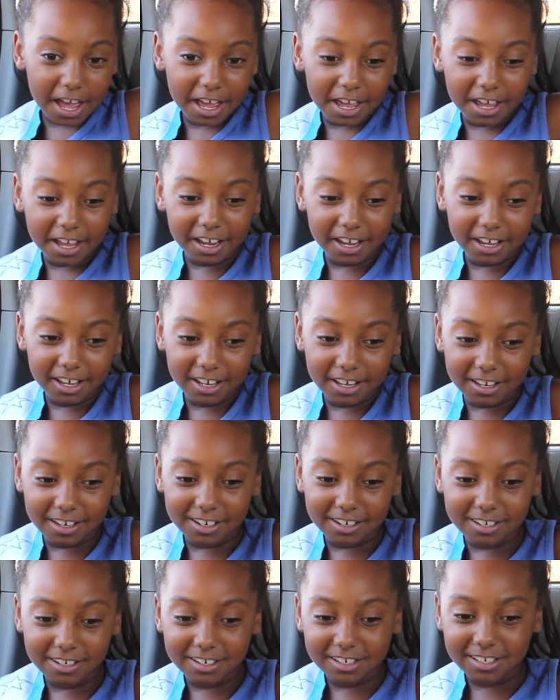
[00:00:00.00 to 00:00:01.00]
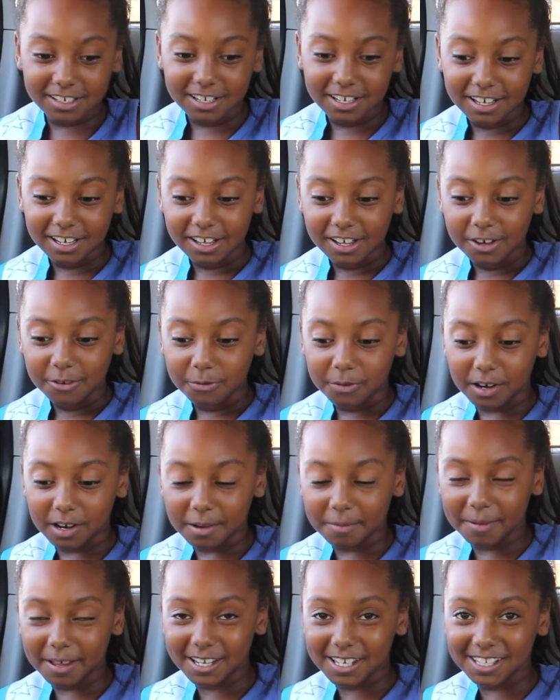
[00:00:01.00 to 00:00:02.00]
And we're
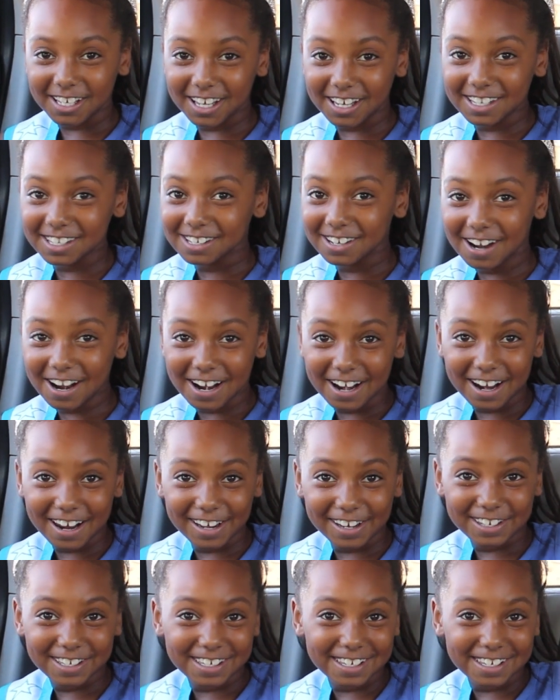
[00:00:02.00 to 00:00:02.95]
about to get started.